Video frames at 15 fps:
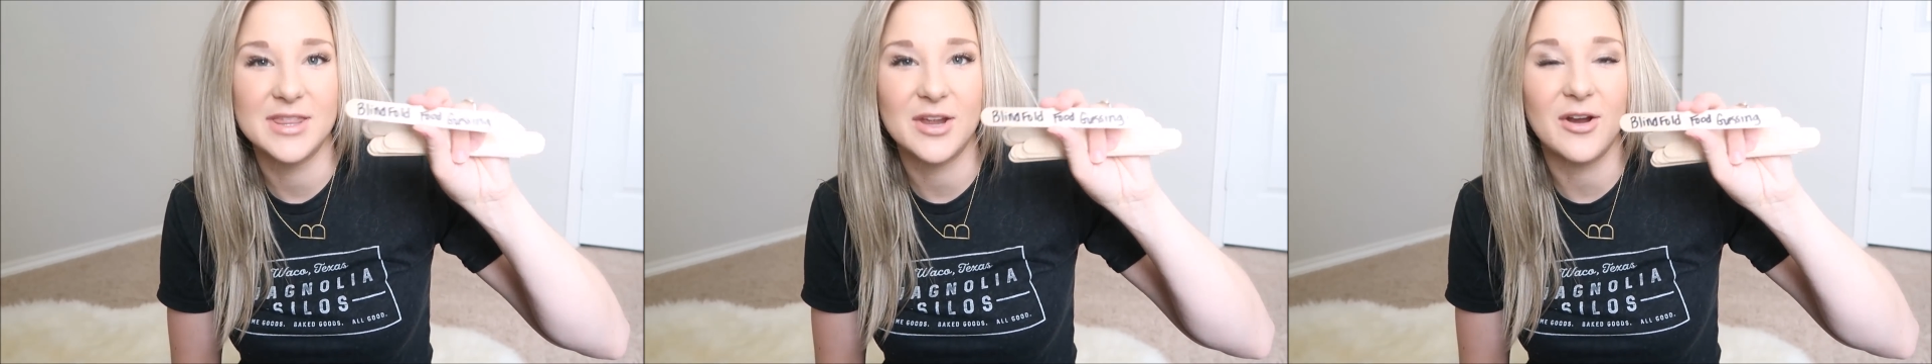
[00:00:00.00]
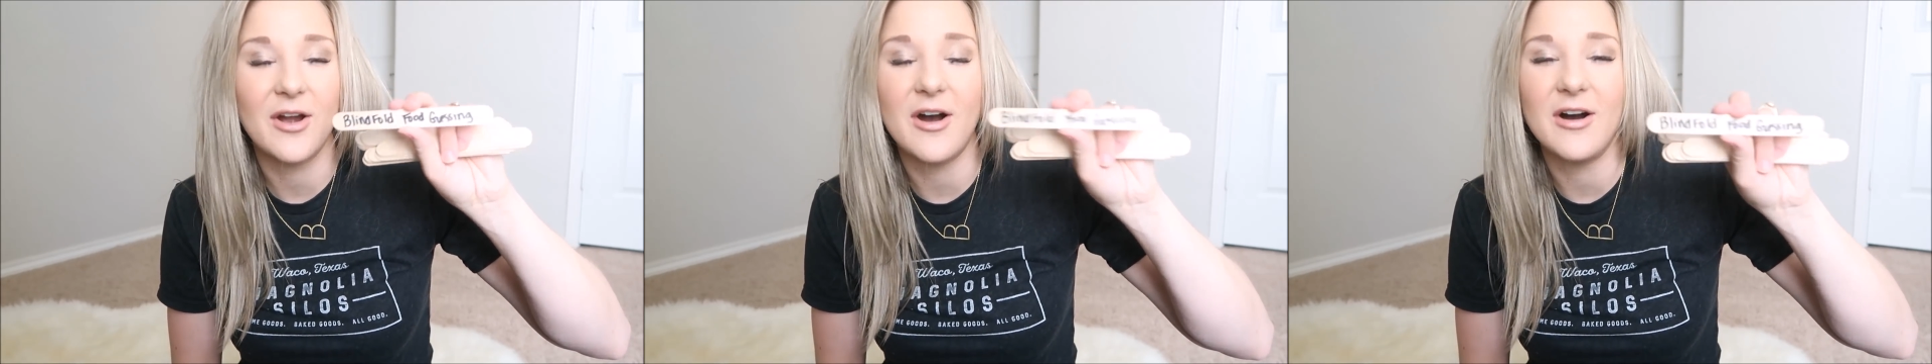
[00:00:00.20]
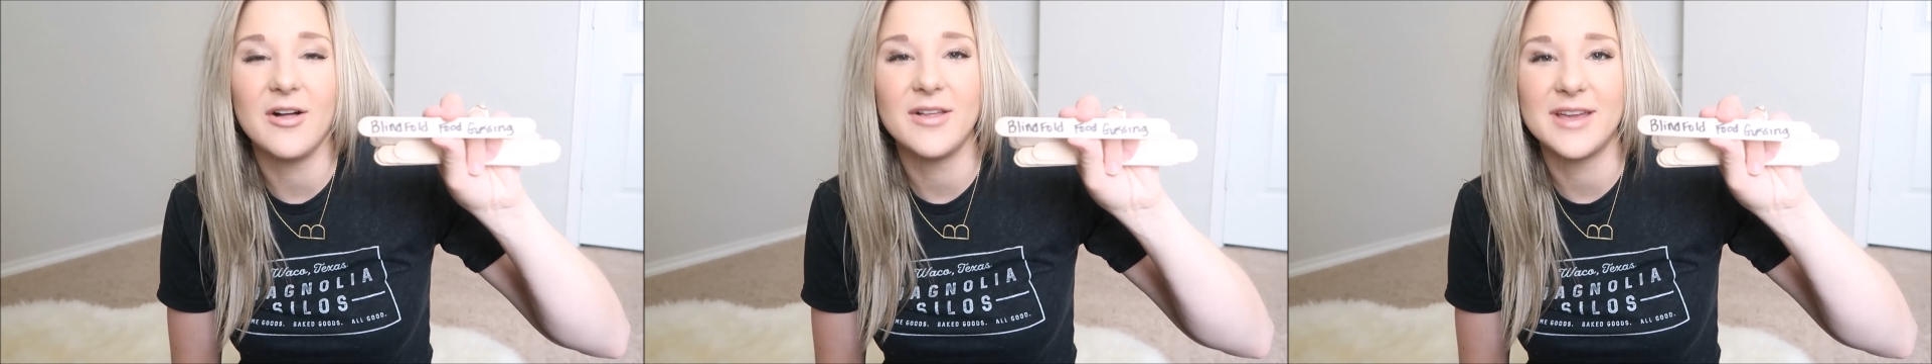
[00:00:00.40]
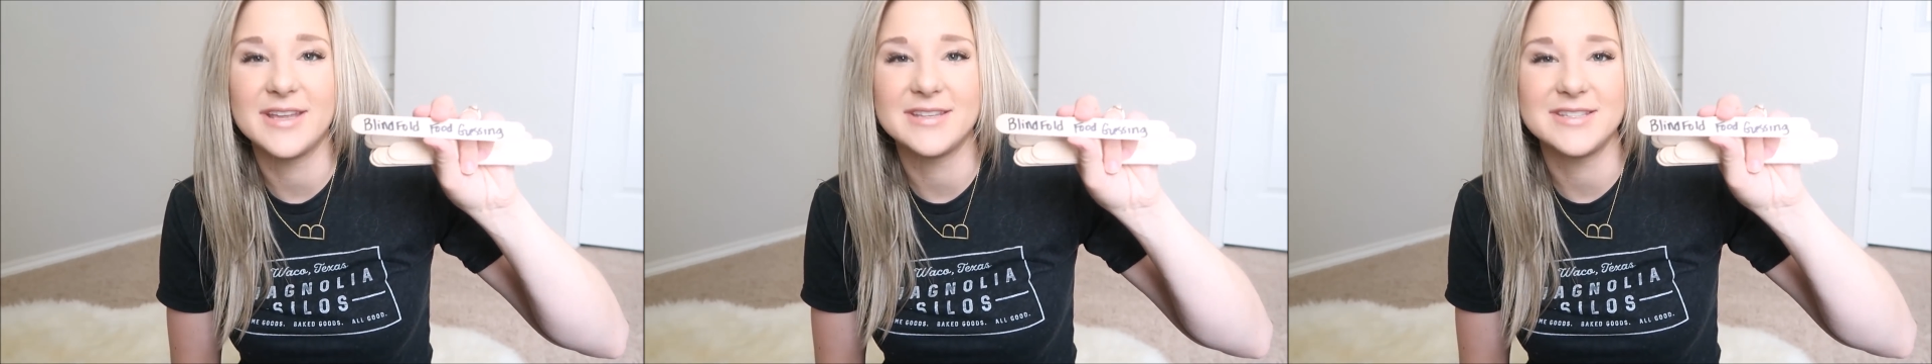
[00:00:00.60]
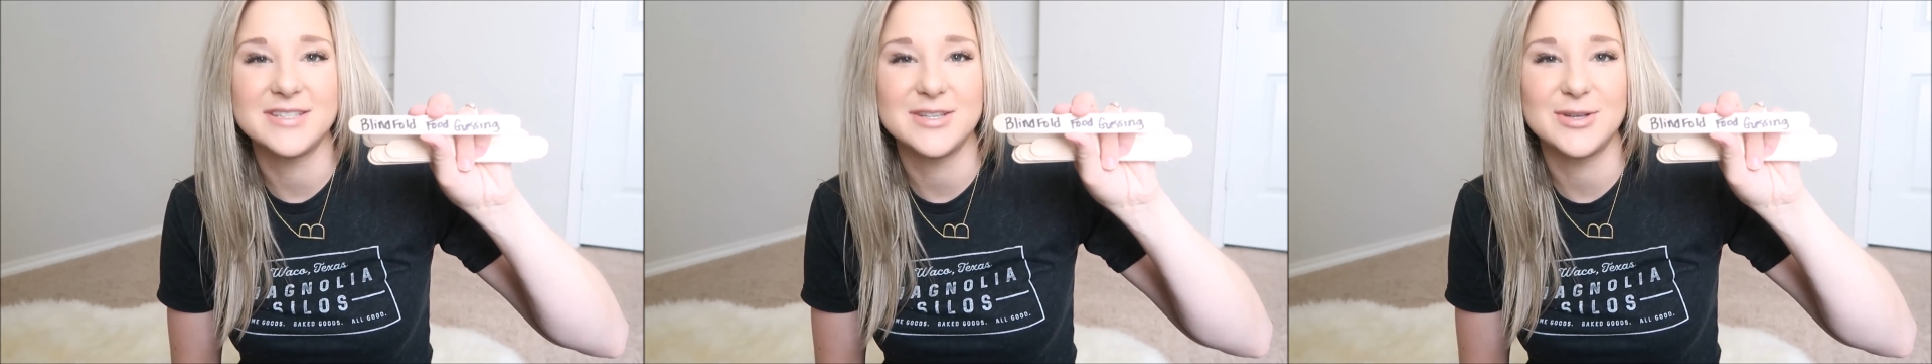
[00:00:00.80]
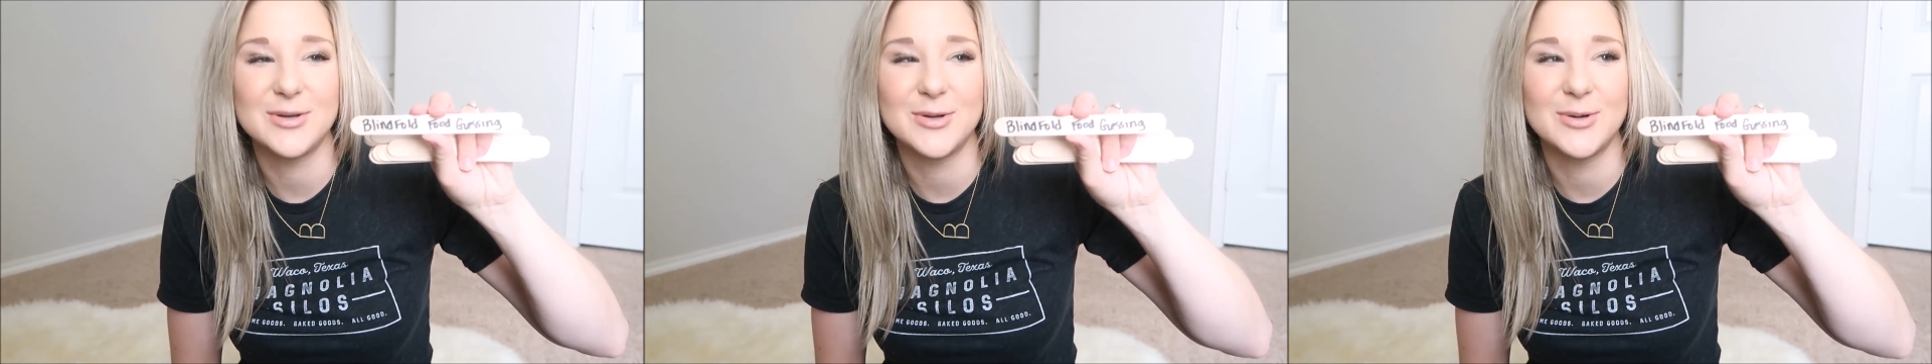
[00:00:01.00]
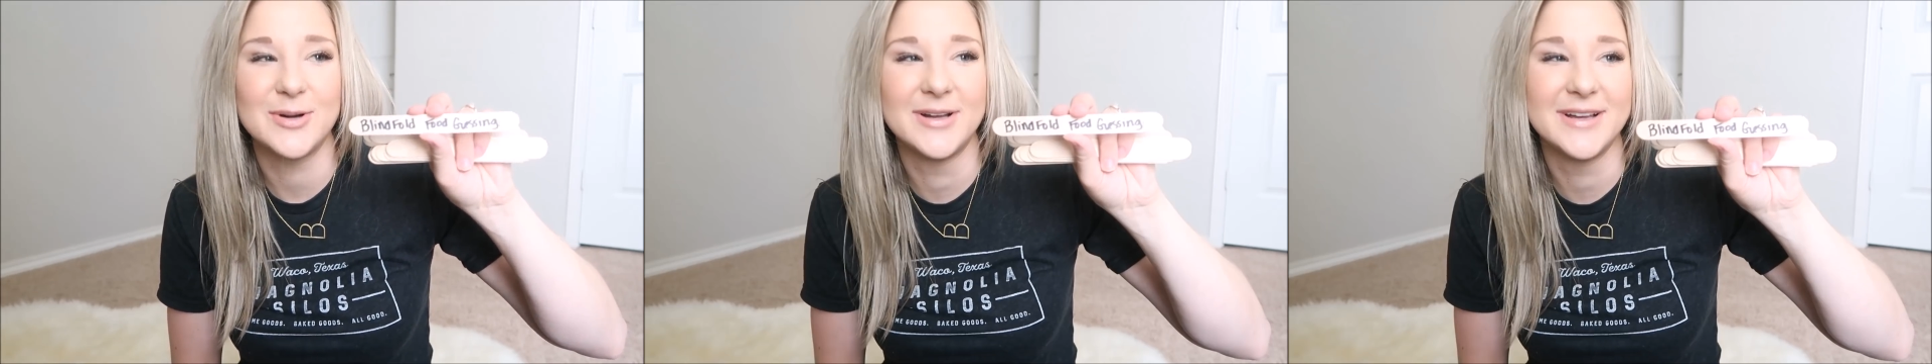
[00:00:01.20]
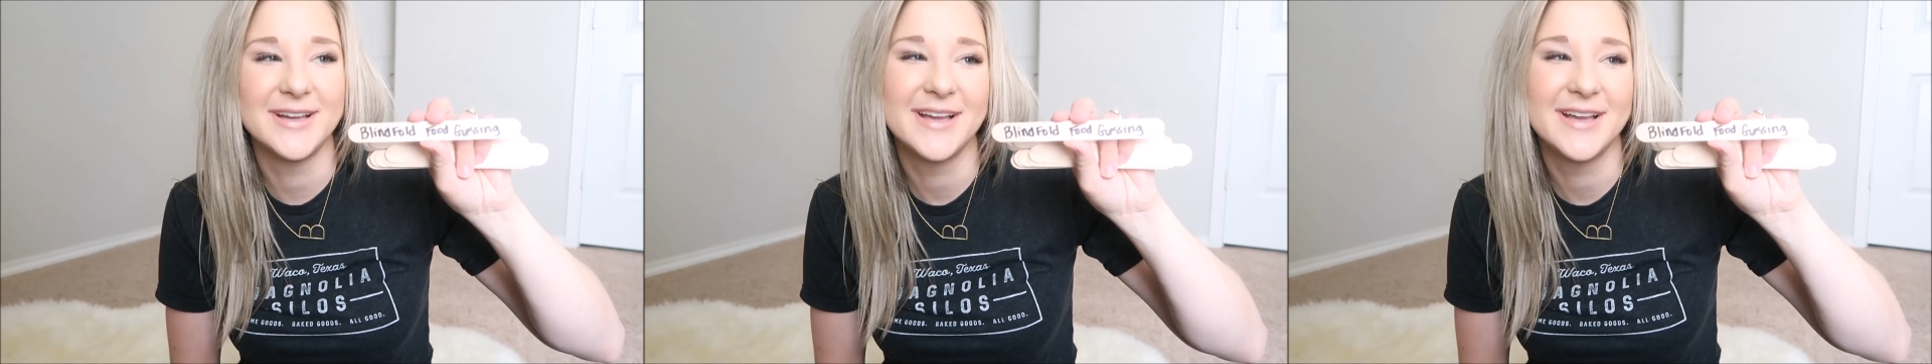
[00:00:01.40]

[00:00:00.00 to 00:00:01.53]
They're all into,